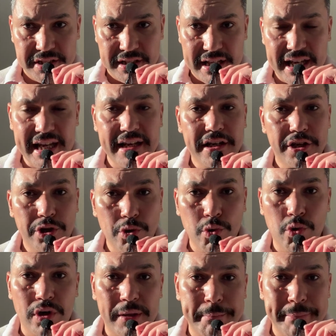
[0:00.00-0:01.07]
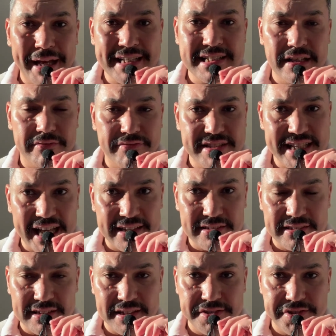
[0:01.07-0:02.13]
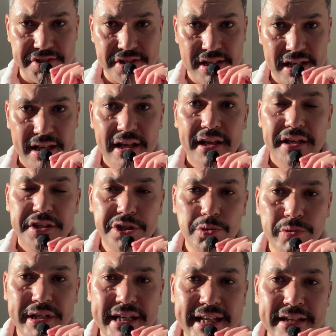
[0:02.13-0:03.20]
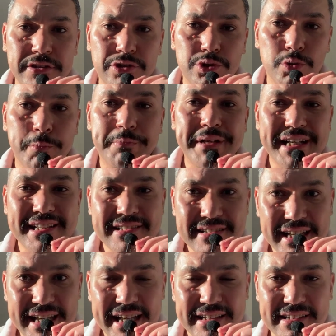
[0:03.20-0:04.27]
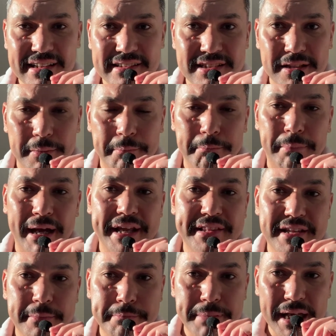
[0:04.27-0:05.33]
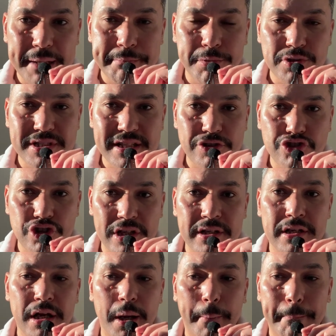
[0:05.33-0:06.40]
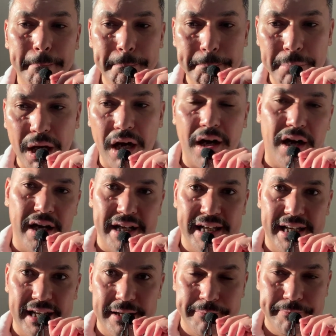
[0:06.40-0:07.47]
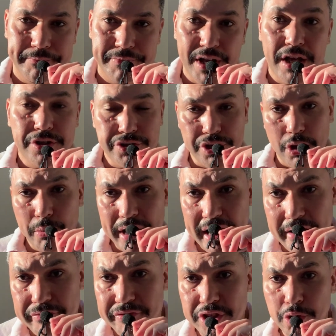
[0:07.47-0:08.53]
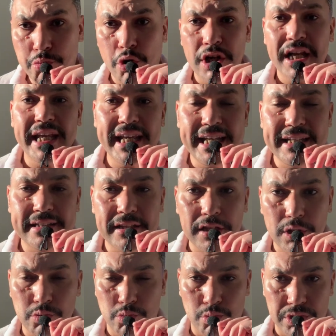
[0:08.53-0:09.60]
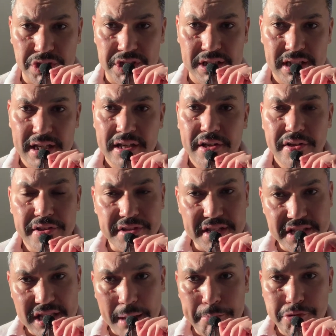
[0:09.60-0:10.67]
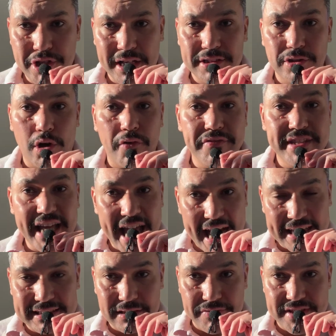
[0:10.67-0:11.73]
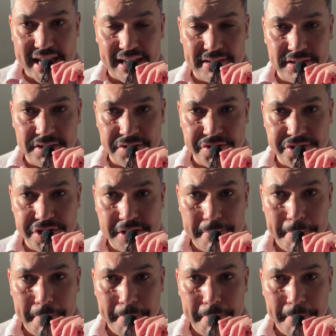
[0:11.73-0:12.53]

in your passive sentence, you need to precede it by the preposition by. So if you want to include the subject of the active sentence